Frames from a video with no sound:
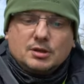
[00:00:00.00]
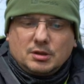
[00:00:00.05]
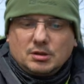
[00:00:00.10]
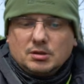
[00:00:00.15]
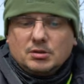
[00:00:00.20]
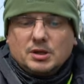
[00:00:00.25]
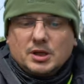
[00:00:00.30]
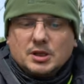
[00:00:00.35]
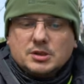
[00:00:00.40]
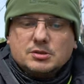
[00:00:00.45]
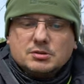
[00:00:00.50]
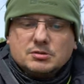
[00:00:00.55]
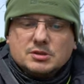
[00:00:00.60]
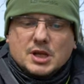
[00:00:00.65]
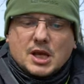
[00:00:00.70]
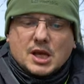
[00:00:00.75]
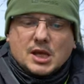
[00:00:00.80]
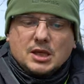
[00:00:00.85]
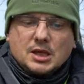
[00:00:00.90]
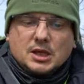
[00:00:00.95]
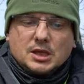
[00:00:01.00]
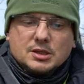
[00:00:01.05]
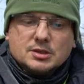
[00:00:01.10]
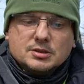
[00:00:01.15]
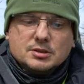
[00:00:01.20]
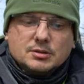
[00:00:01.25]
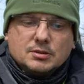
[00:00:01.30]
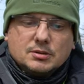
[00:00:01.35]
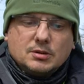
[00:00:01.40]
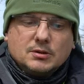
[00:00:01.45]
you need to take
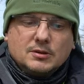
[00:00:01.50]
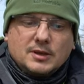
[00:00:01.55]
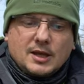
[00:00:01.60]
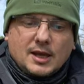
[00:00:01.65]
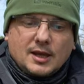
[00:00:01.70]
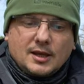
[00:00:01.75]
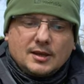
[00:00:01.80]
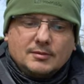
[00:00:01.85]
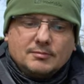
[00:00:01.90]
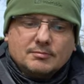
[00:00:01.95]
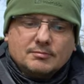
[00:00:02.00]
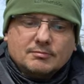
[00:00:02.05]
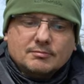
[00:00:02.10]
it, okay?